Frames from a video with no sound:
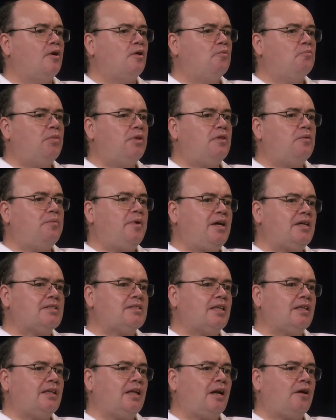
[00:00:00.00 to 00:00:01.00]
But the biggest
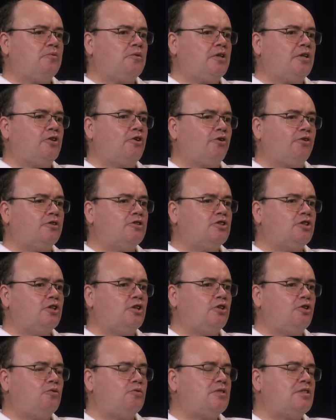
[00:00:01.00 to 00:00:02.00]
thing that I would encourage you to
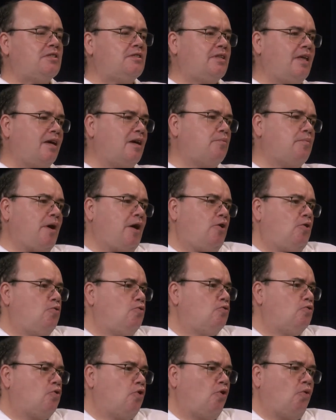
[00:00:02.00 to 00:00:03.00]
do is think about
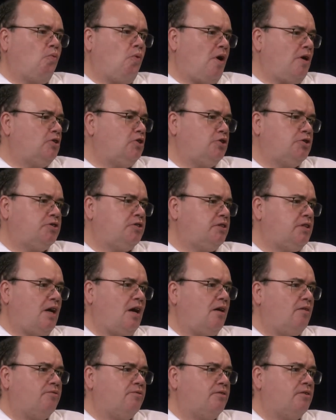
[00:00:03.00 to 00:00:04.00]
who's going to watch your
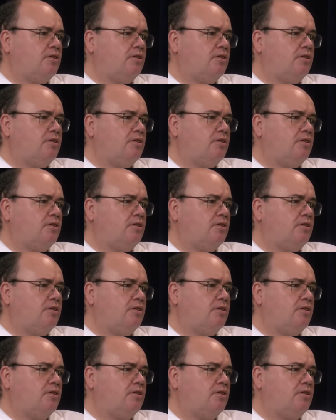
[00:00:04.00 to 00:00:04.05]
stuff.